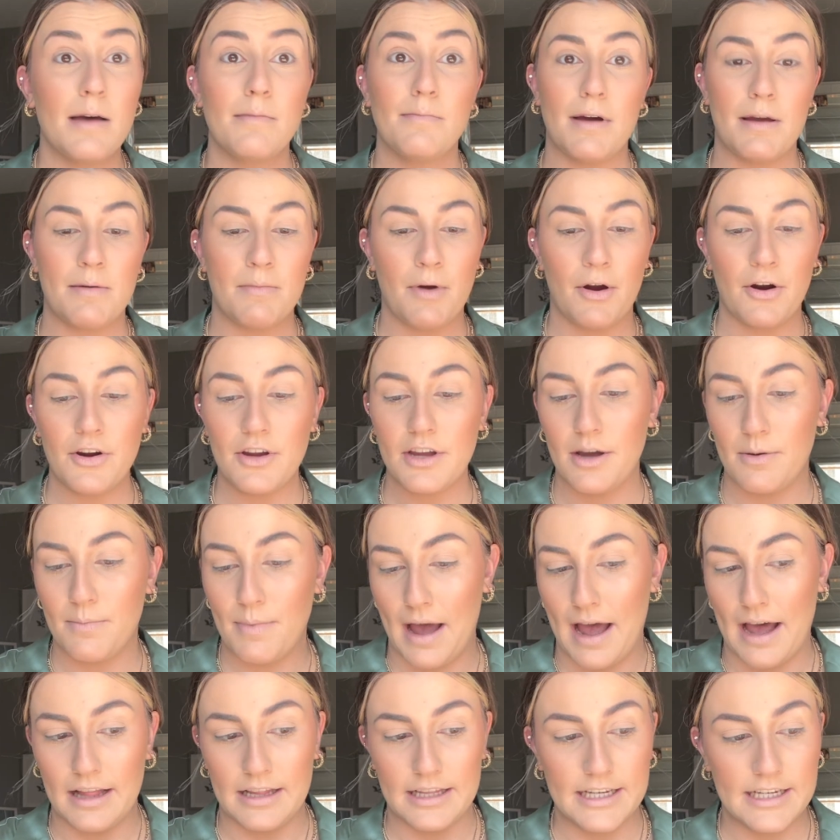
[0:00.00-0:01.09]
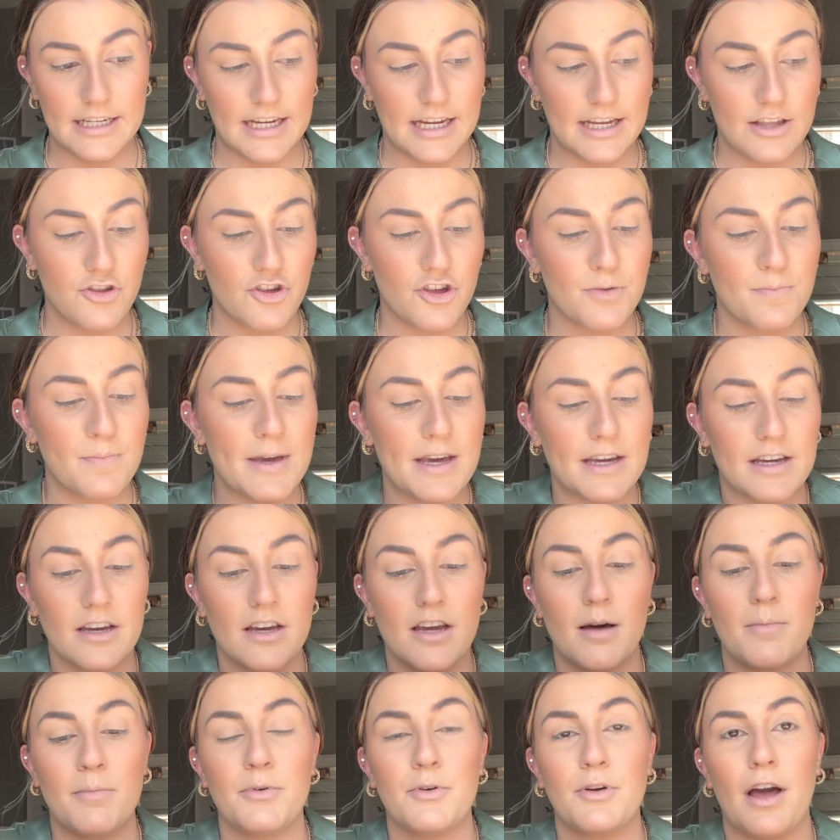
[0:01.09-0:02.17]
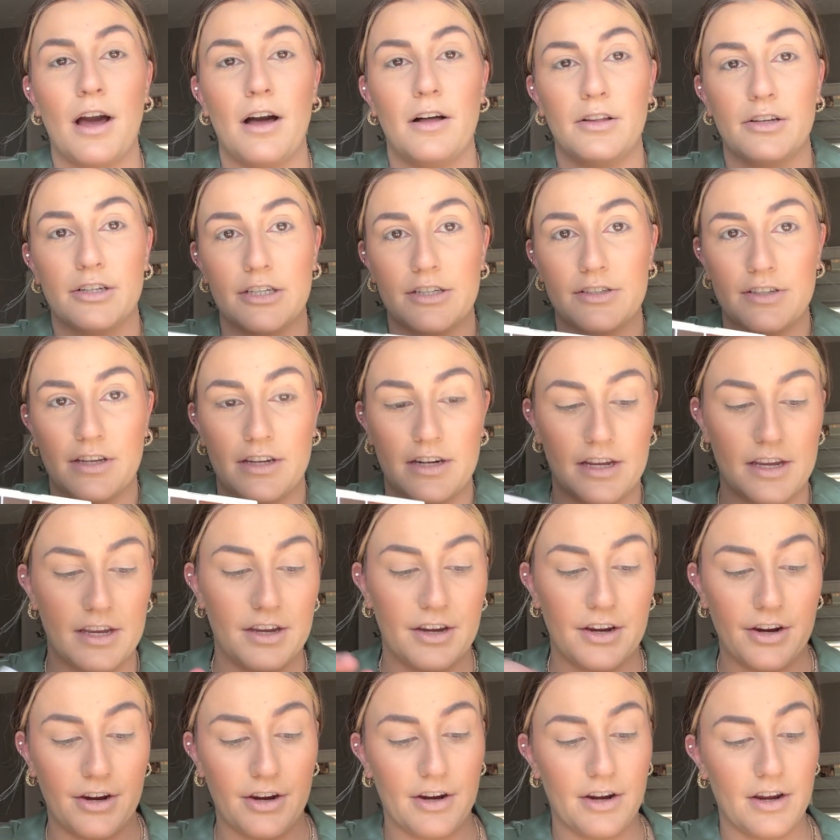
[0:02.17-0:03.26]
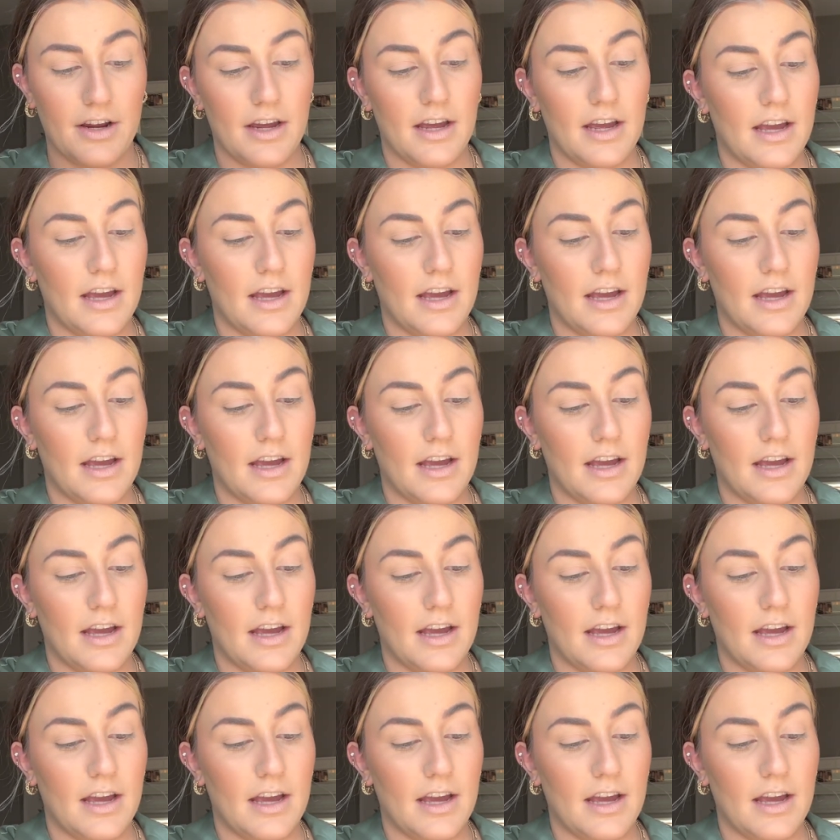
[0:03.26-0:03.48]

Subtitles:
by Mario palette and just pick a couple colors out of here.